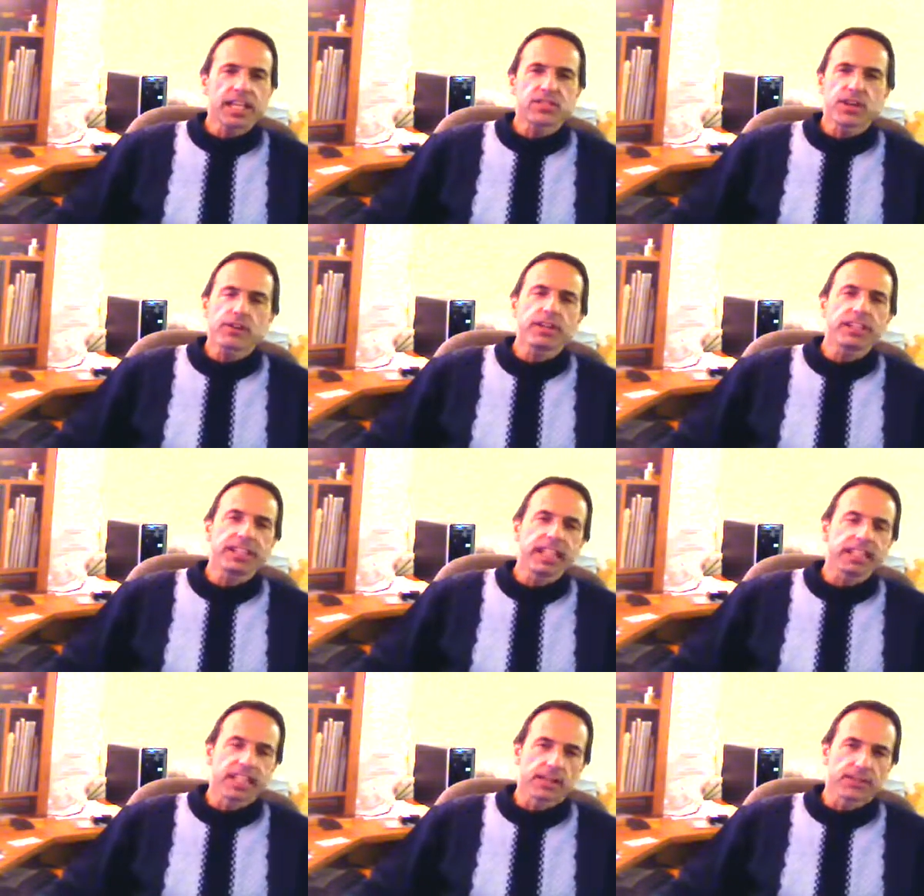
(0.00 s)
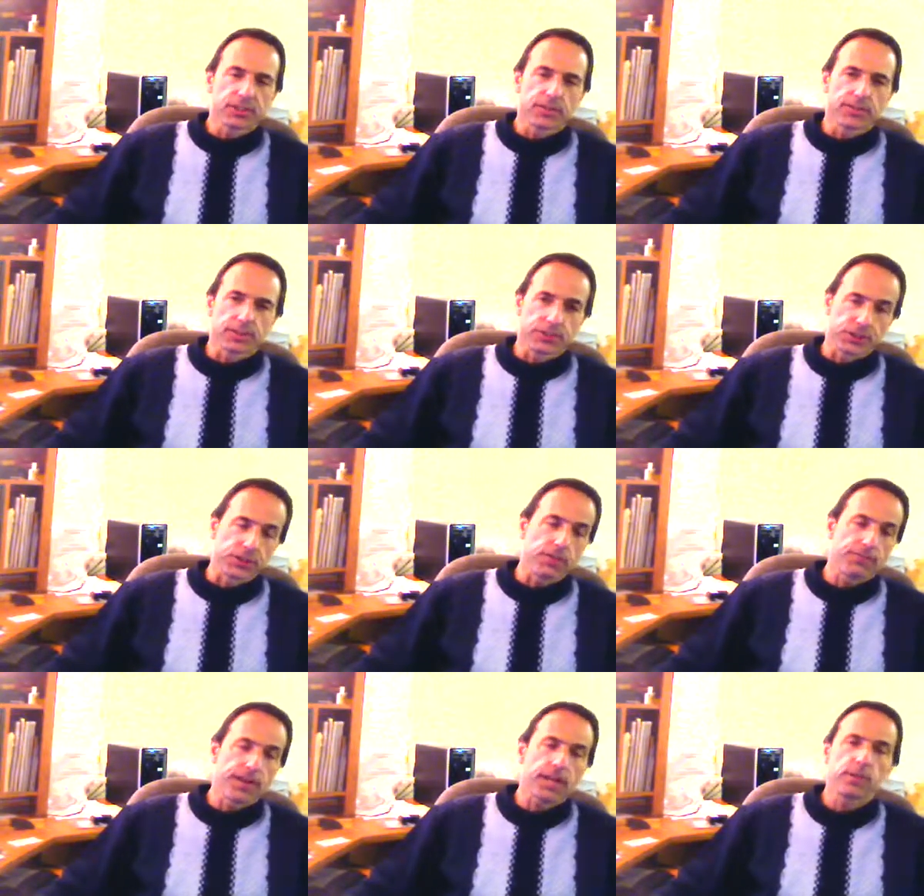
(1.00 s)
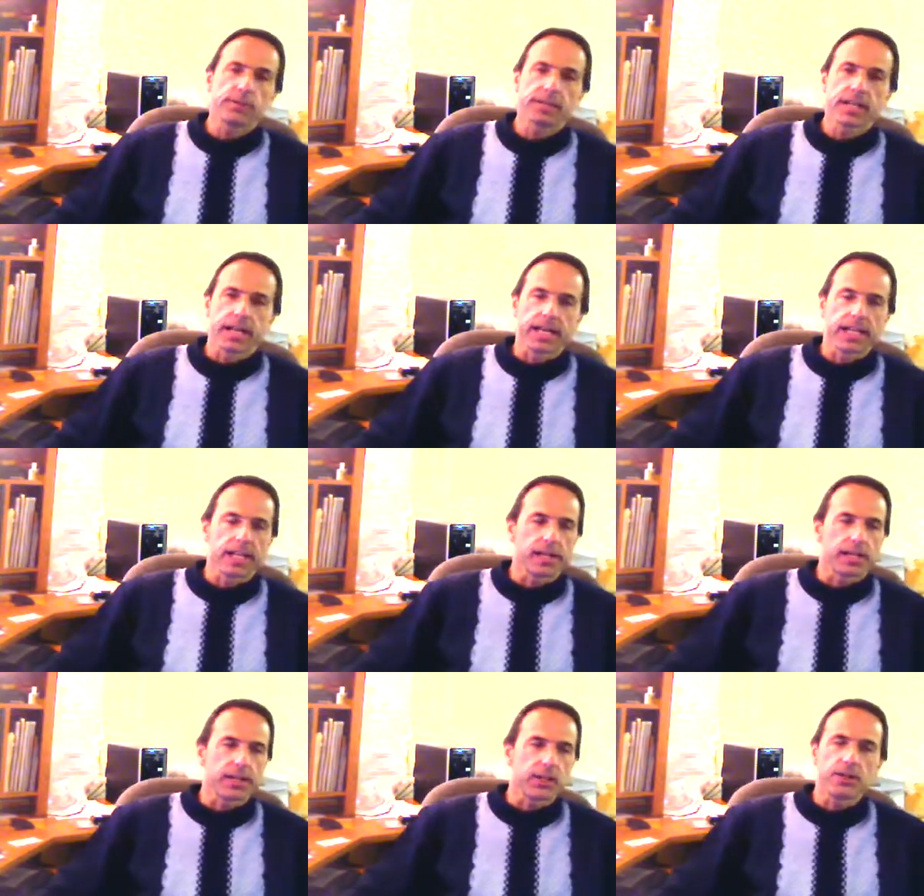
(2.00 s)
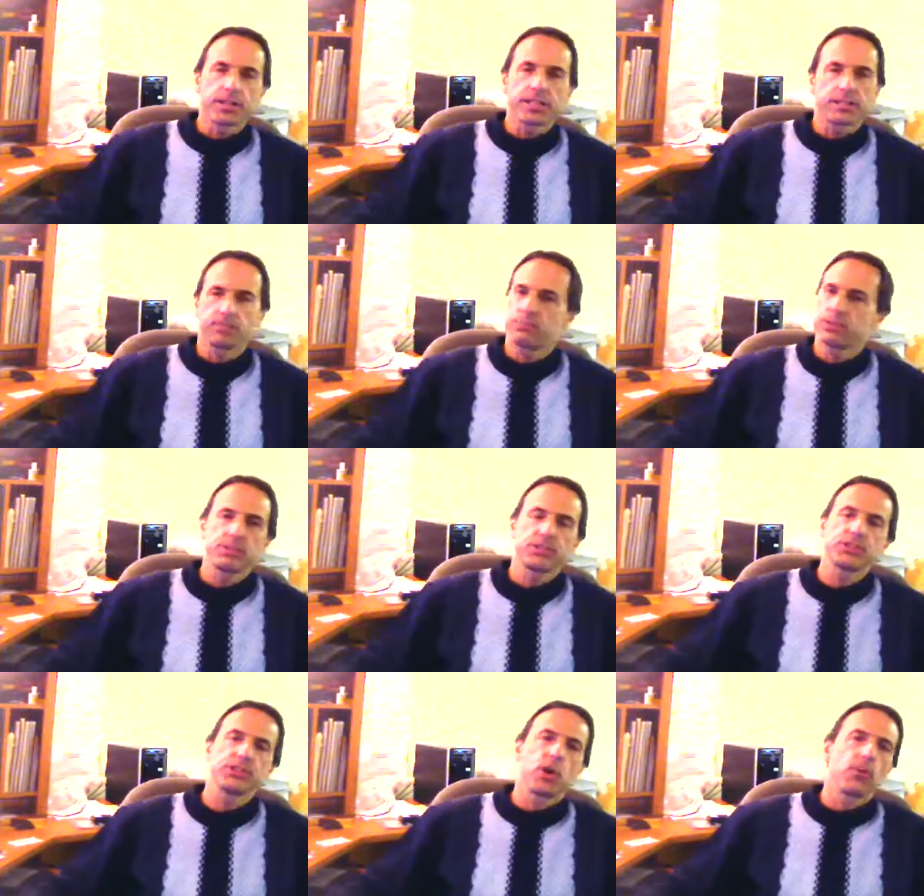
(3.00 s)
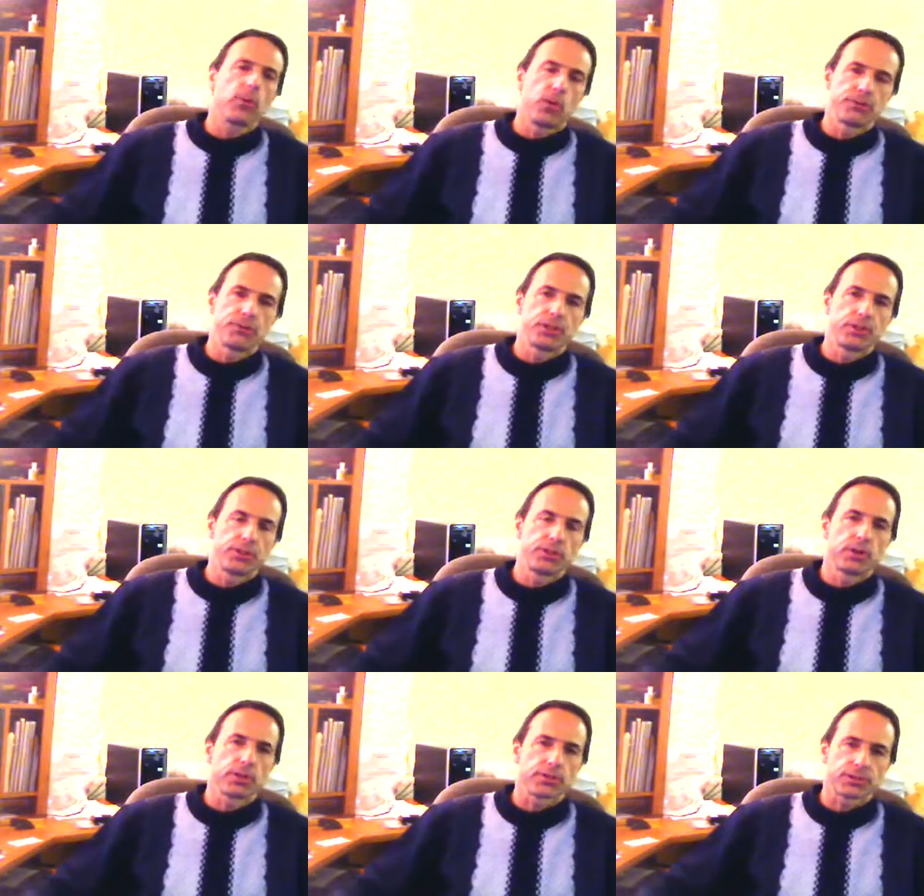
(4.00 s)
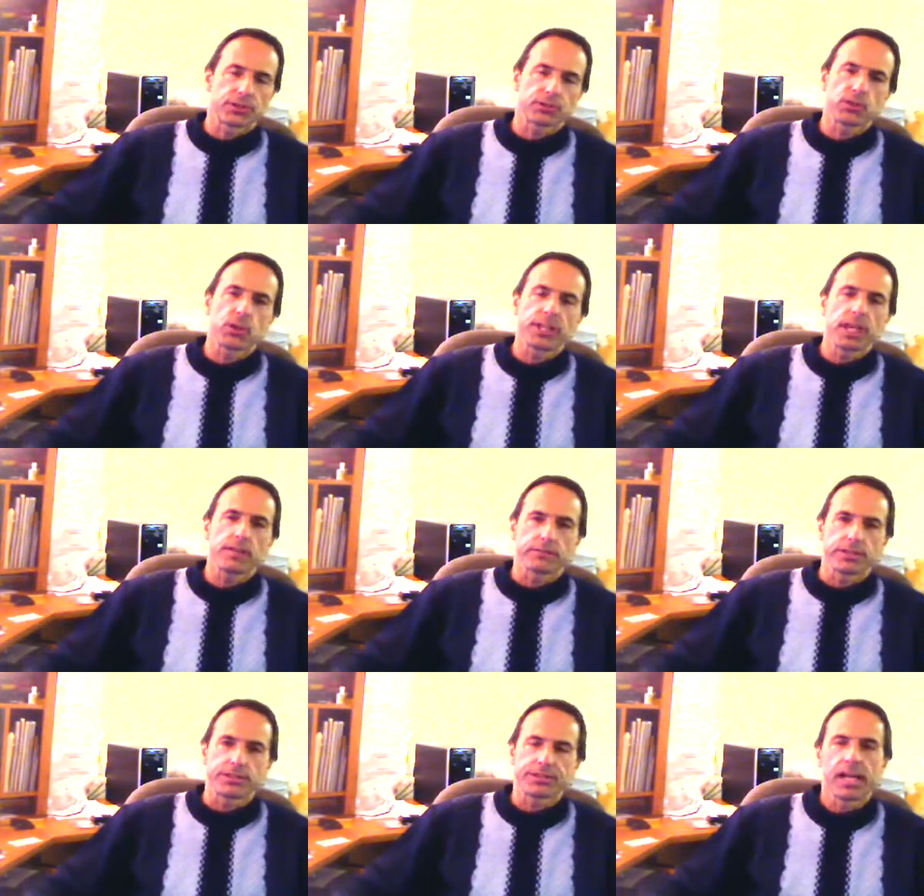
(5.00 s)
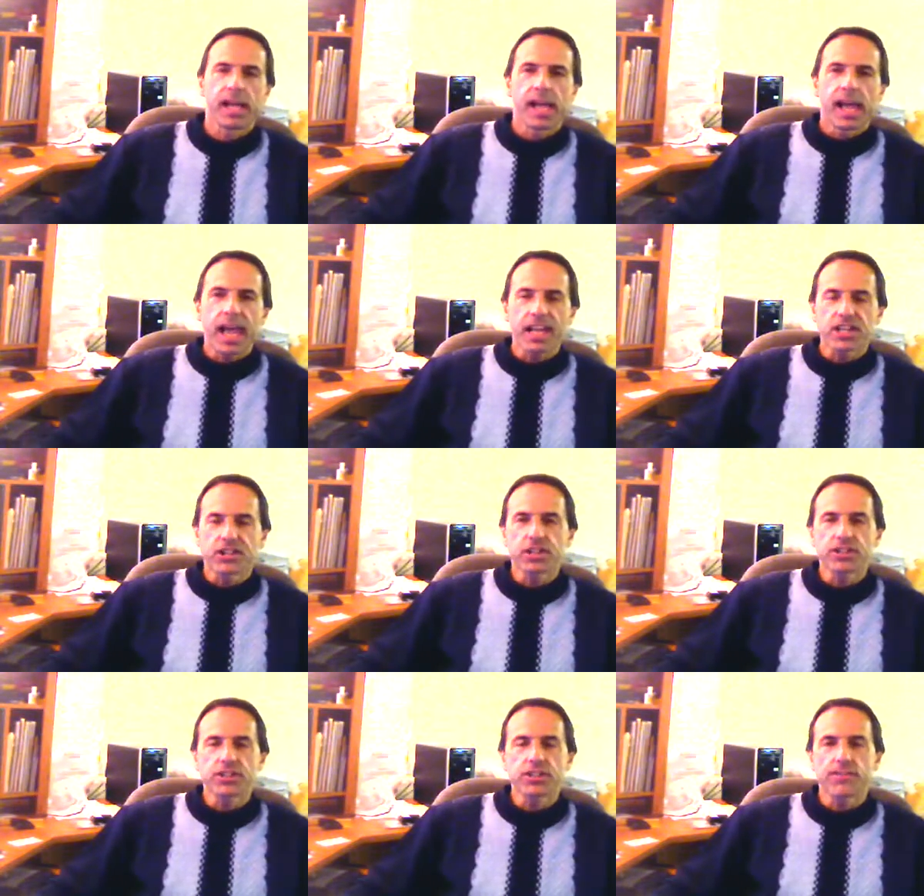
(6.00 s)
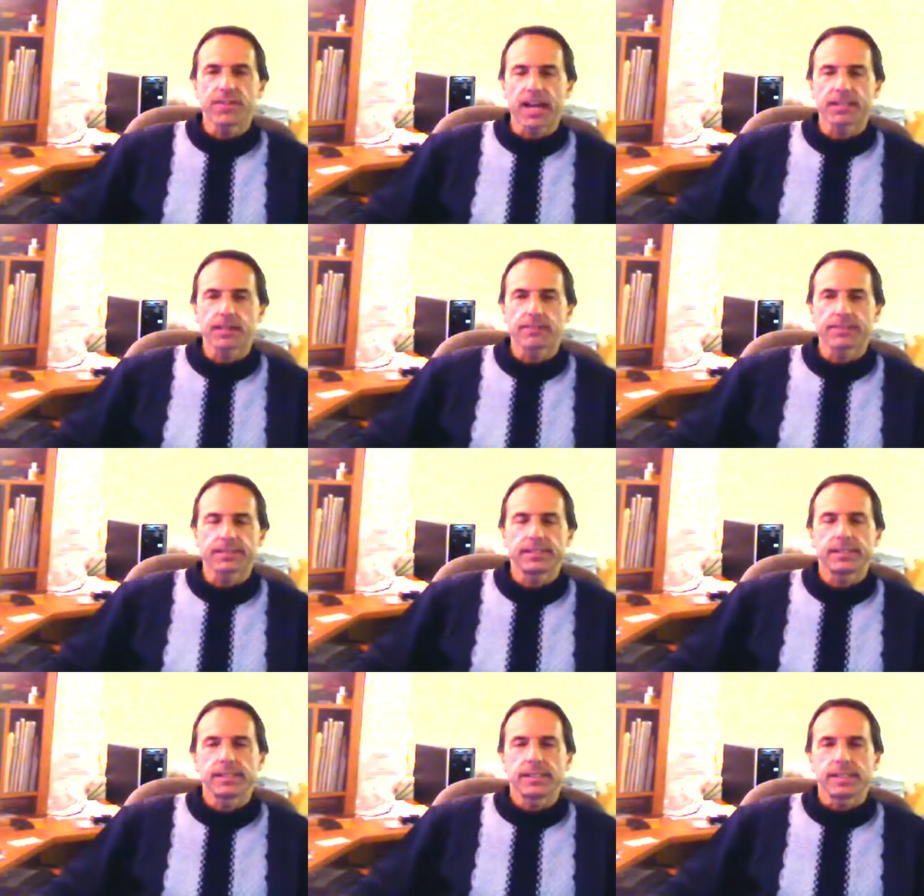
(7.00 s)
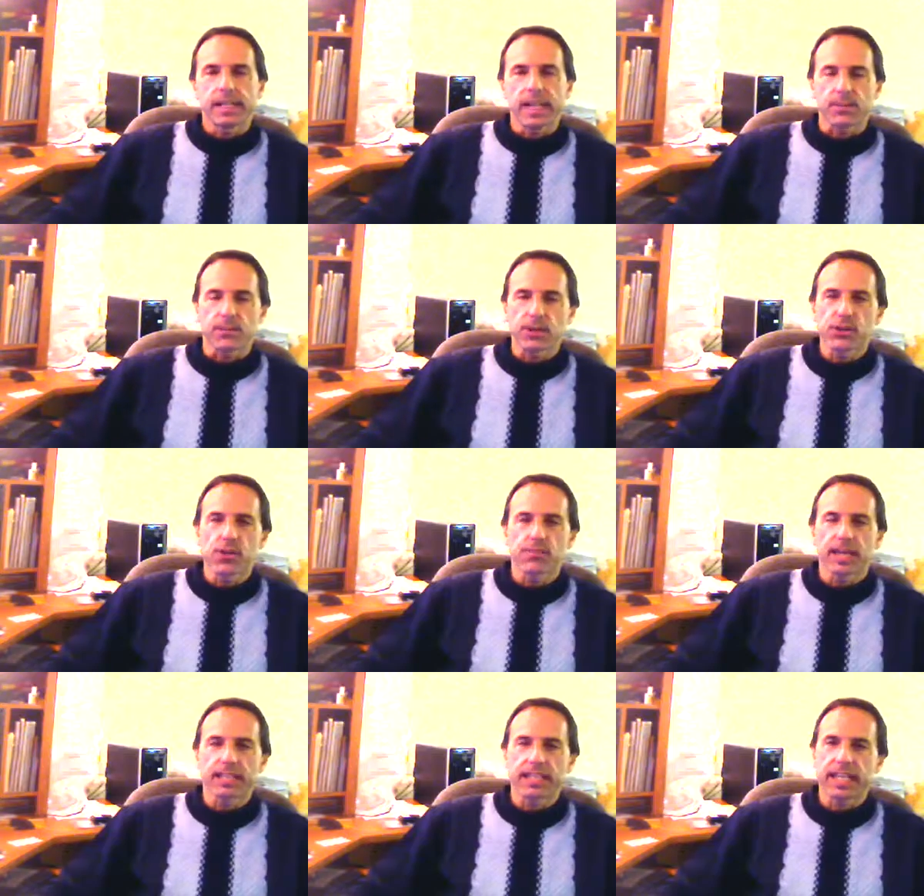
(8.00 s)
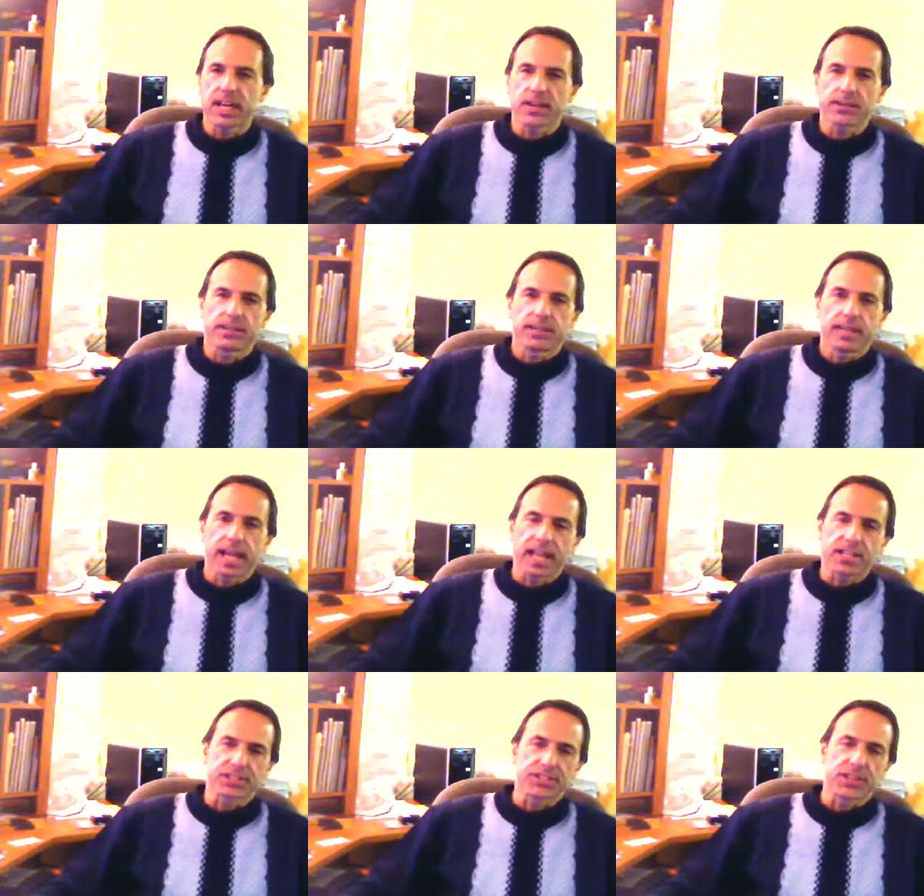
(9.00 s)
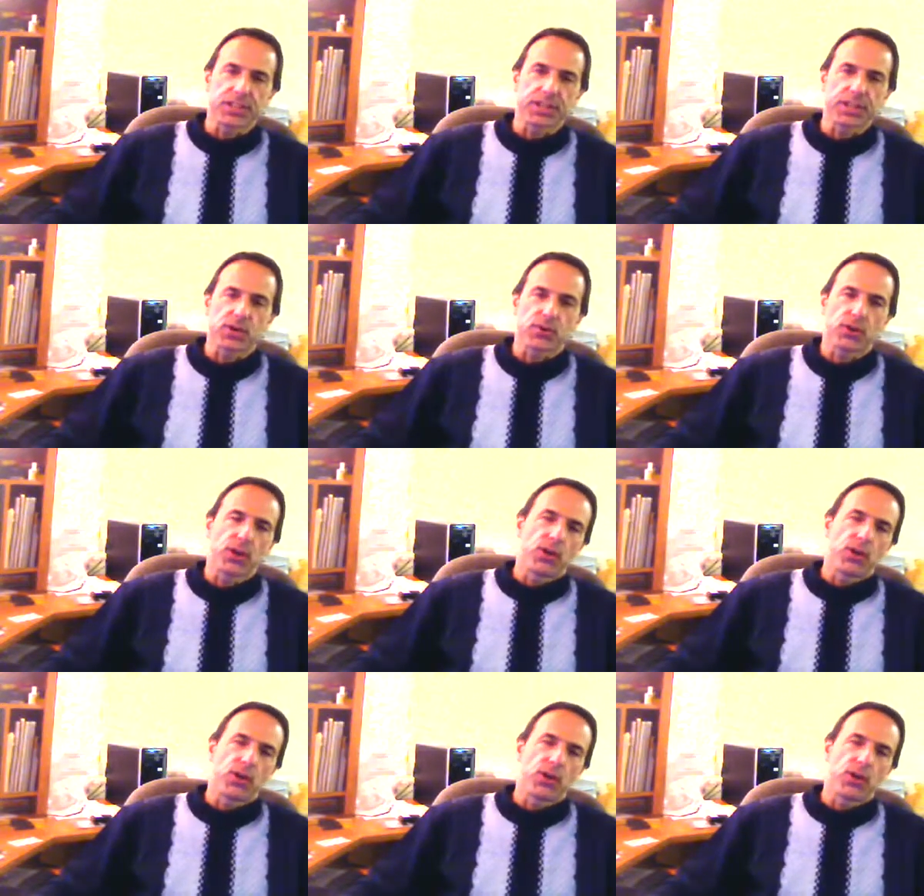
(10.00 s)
that has very little levels of ozone, in fact, we've got a unit that produces no ozone at all, so it's called the Everest, and is just as effective in purifying the air as the